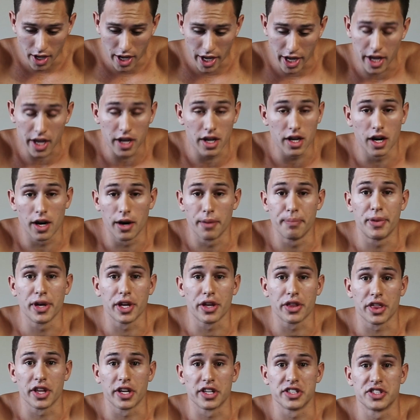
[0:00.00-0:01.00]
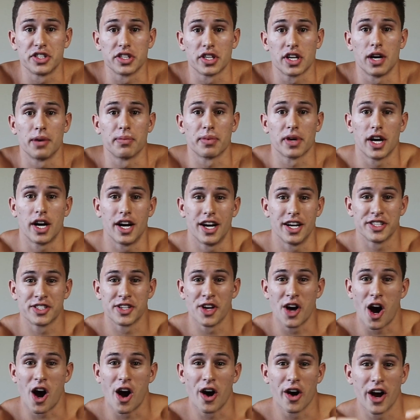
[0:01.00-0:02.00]
and big things to come,
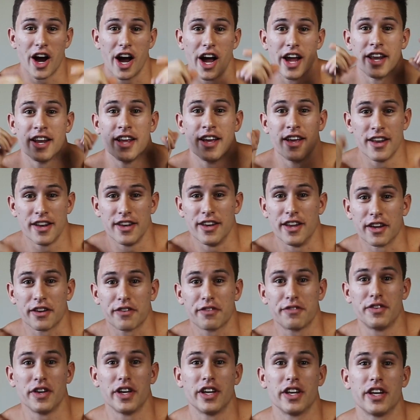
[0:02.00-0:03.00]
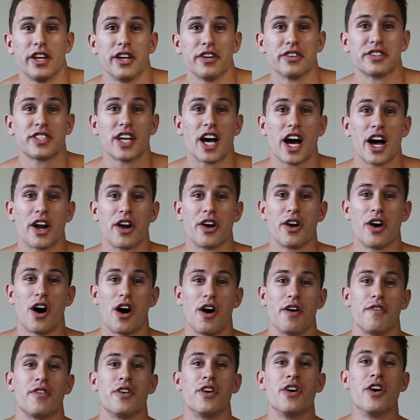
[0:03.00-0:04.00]
guys. All right, Nick Fit here signing
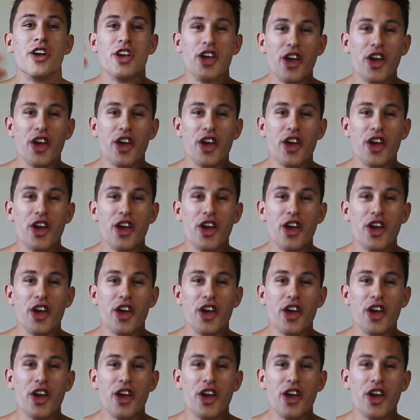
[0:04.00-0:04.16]
off.